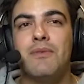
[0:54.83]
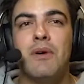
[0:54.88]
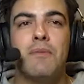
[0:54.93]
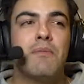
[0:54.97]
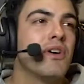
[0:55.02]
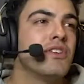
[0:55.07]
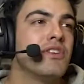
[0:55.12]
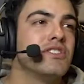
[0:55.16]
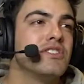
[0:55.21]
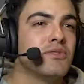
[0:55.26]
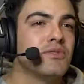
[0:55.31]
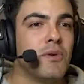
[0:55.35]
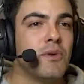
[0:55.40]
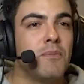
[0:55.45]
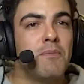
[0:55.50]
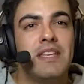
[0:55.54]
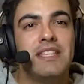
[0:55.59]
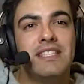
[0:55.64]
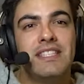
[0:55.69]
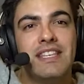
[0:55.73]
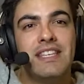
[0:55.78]
what projects were
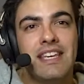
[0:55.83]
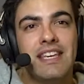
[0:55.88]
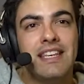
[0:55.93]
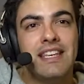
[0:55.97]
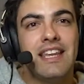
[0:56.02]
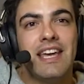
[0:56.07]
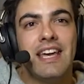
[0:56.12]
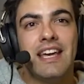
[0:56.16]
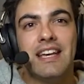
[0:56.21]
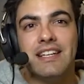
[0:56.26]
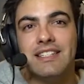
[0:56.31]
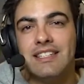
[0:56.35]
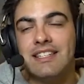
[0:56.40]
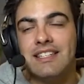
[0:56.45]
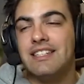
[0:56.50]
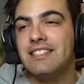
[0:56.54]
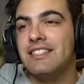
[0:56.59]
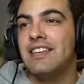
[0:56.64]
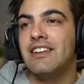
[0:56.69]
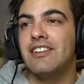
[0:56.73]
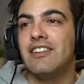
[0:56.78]
minting next,
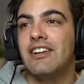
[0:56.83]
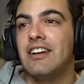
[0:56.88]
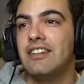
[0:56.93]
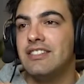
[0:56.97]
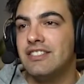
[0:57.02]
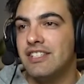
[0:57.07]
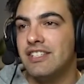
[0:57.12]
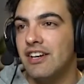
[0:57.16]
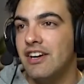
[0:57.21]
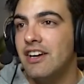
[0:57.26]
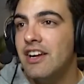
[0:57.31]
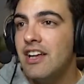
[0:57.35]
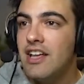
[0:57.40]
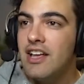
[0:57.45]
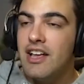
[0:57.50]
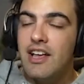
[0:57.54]
etc, etc.